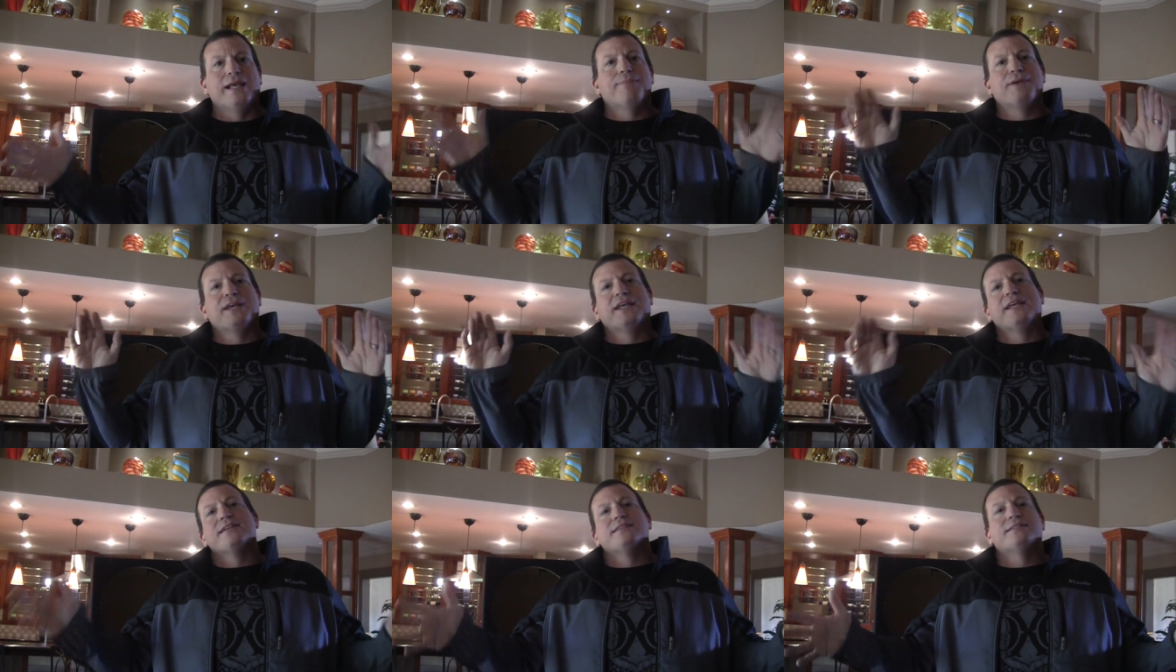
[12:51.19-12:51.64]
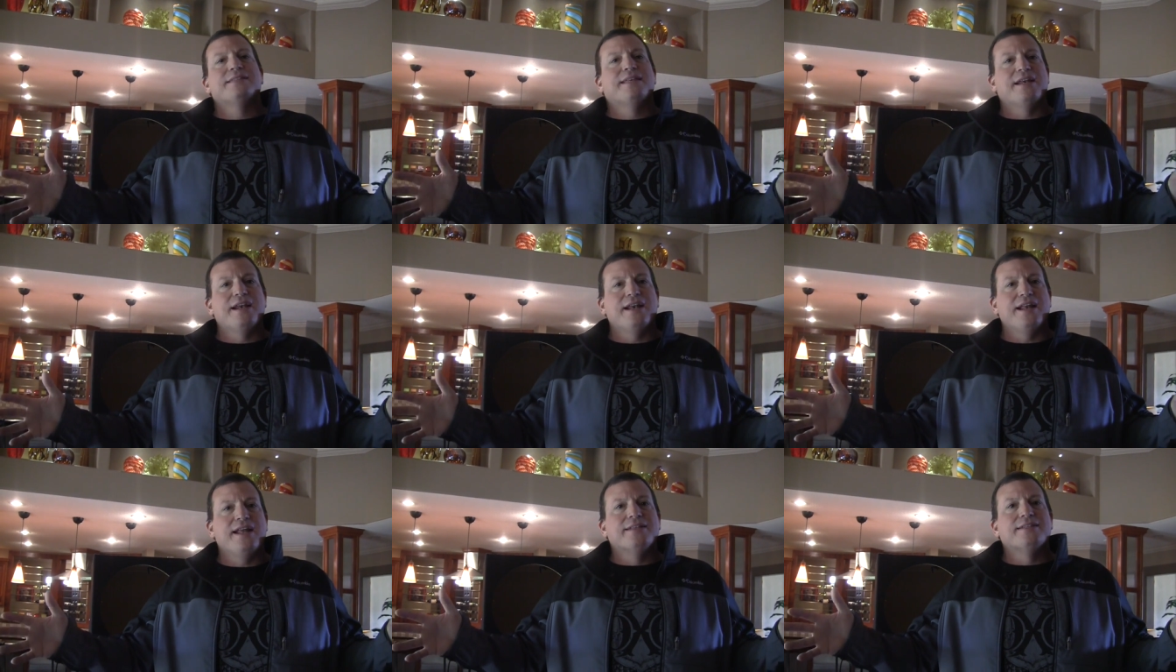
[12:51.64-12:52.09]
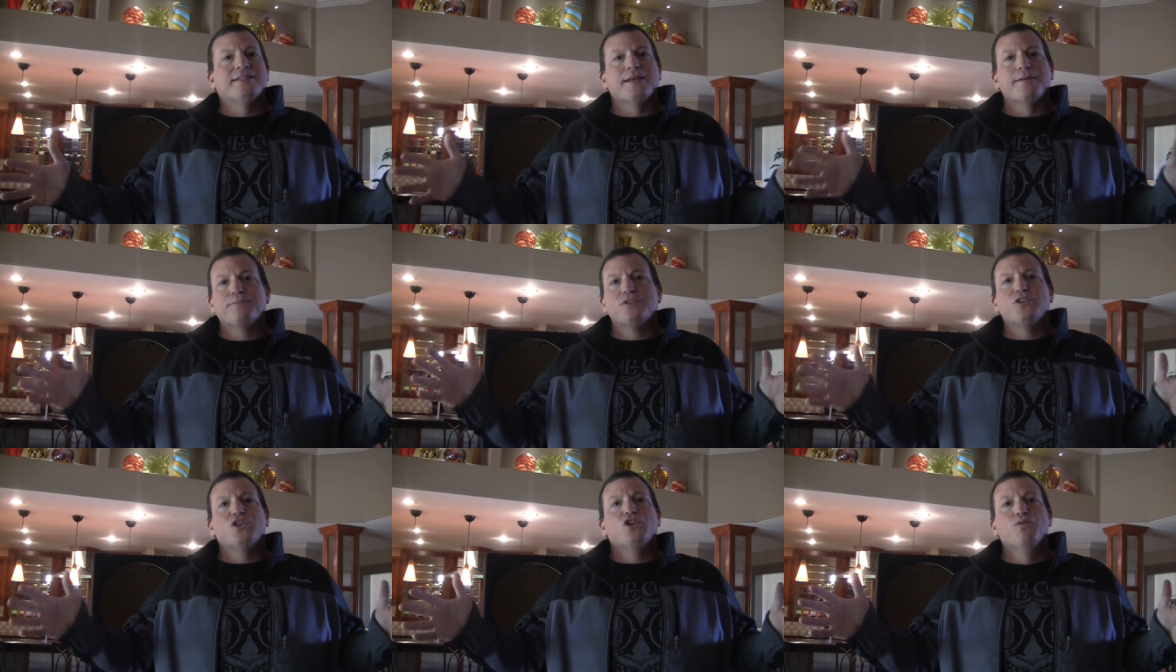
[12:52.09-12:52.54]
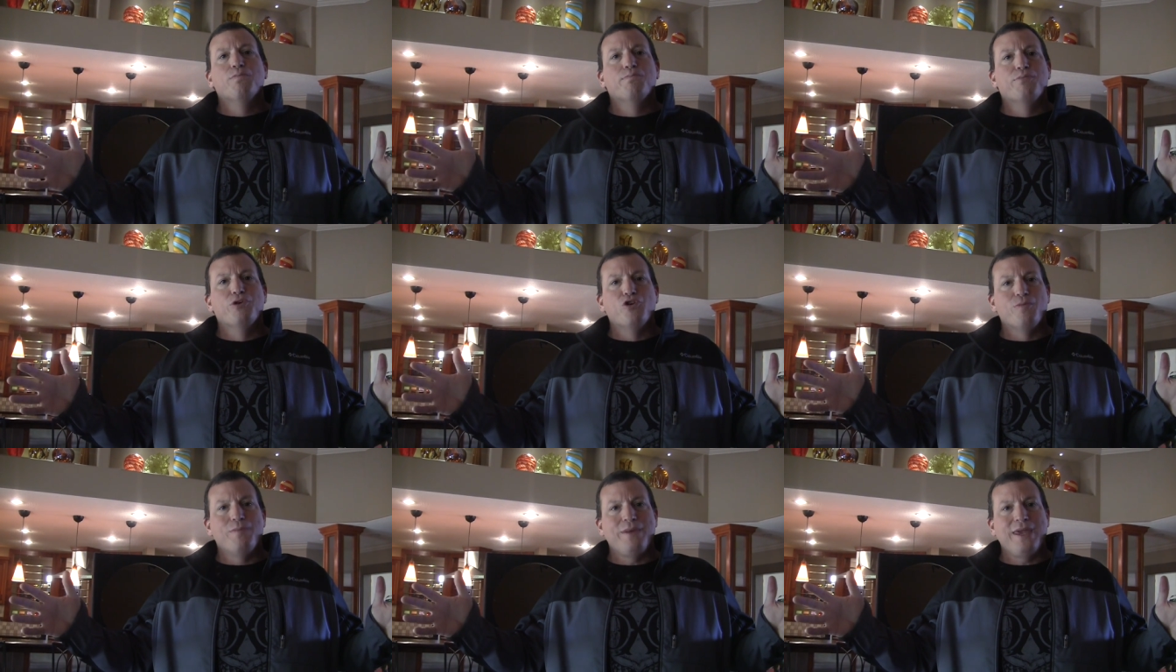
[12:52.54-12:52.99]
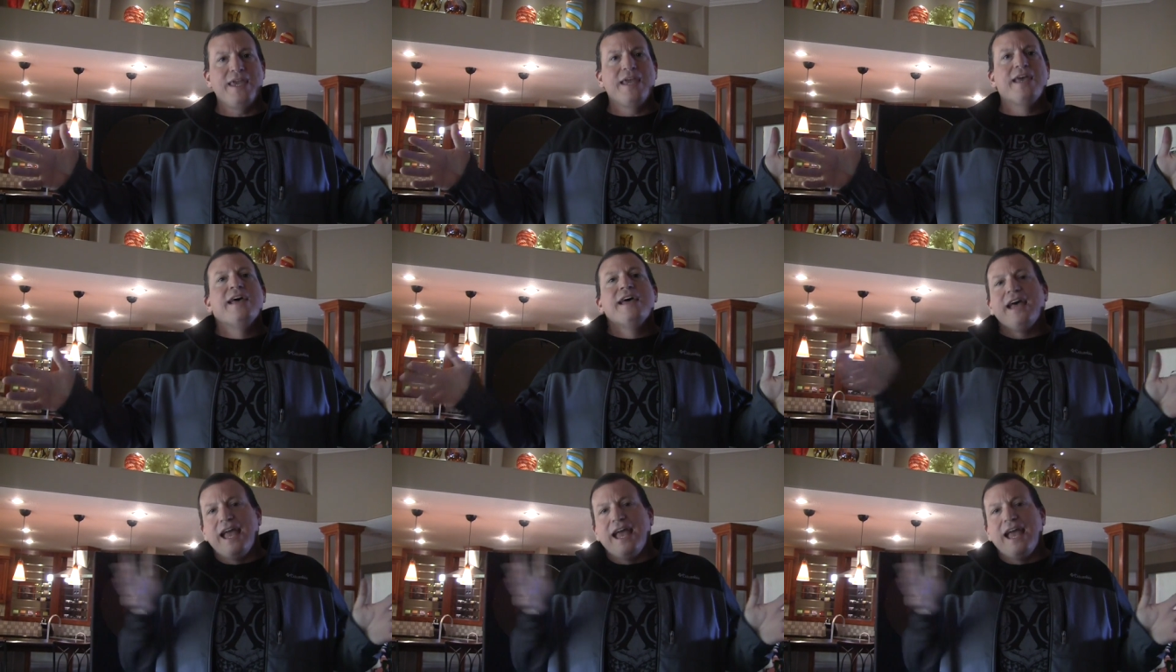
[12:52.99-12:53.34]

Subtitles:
because then it ends up too boomy